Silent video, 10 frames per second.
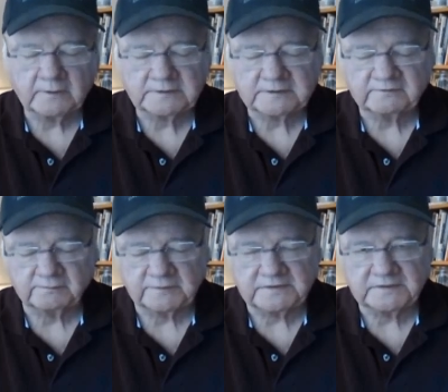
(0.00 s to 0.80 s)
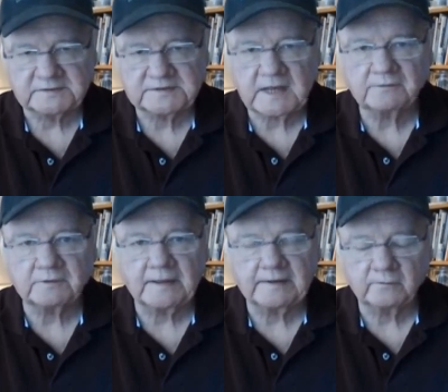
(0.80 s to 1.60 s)
racing from the
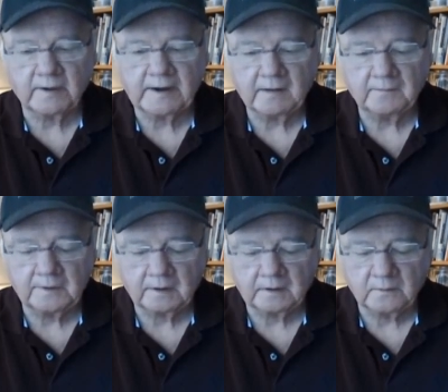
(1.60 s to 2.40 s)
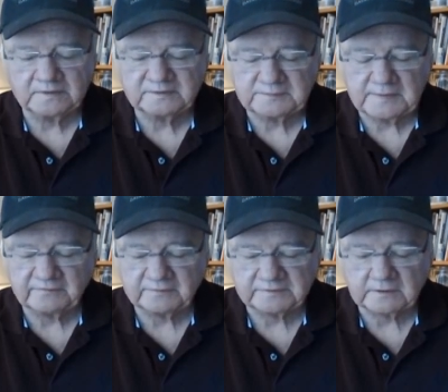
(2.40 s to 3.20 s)
Southland Greyhound Park, West
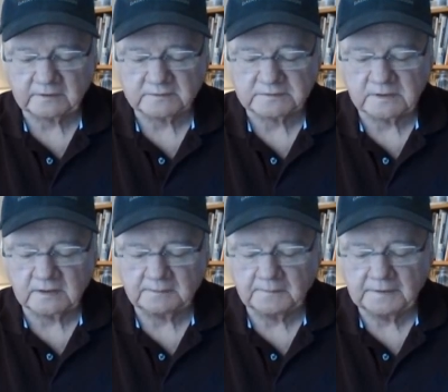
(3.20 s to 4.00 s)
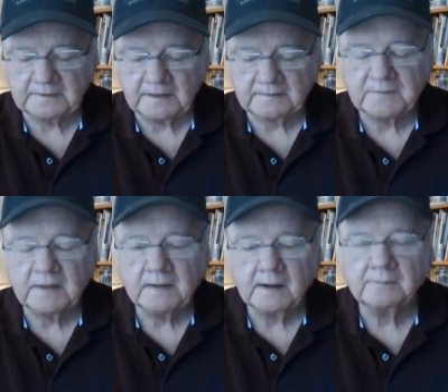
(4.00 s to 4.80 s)
Memphis, Arkansas, on Monday,
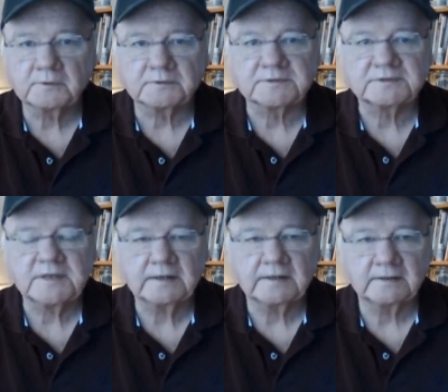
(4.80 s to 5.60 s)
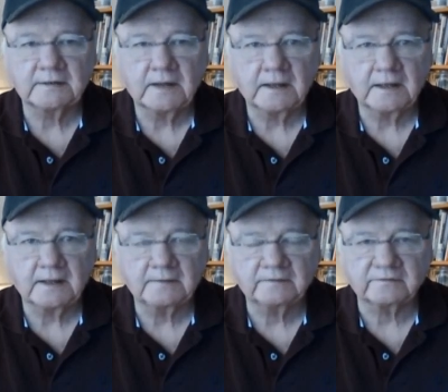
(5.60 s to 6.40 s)
April the 2nd,
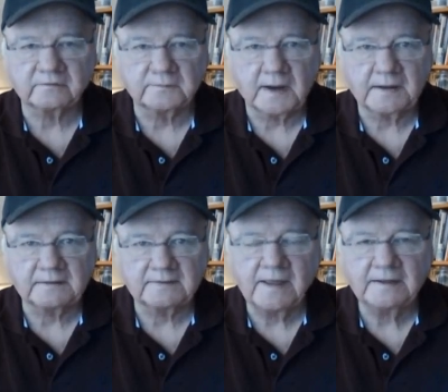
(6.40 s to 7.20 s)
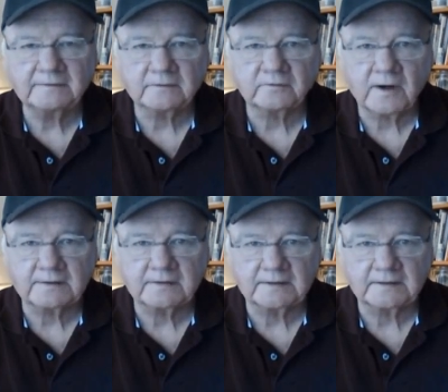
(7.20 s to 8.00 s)
and this is my day at the
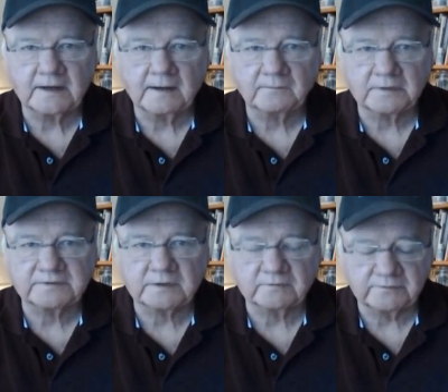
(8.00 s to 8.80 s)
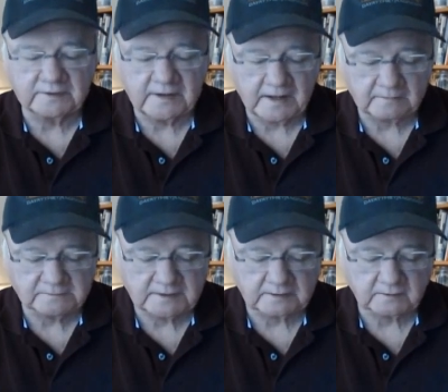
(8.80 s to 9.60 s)
track.com race of the day.
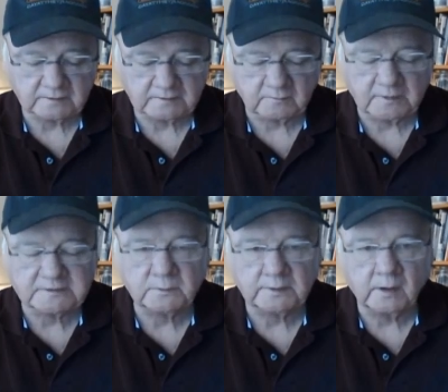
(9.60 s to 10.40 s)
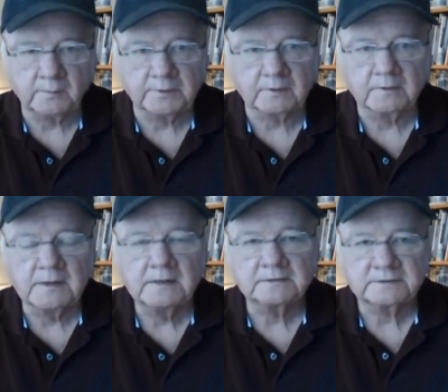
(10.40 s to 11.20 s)
Let's take a look at the race one opener.
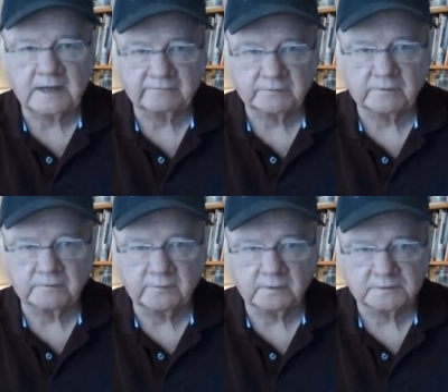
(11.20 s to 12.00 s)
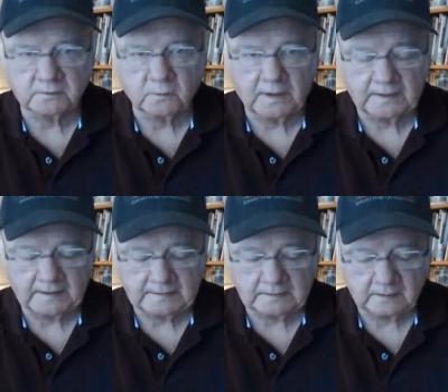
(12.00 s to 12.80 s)
This afternoon, folks, a
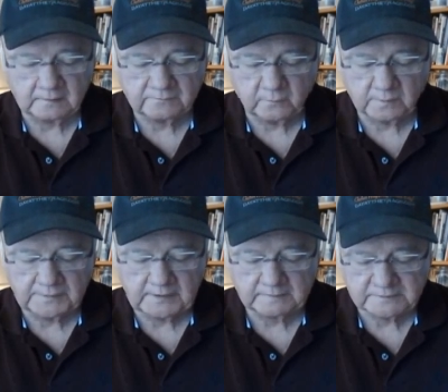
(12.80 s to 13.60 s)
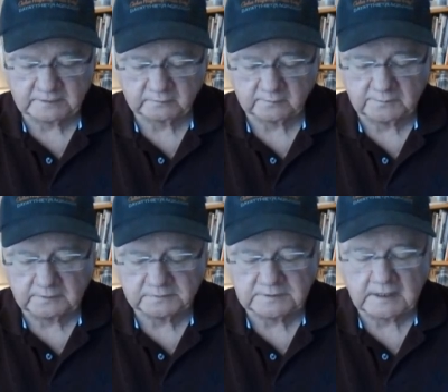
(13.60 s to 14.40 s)
twilight card, 4 p.m. Central post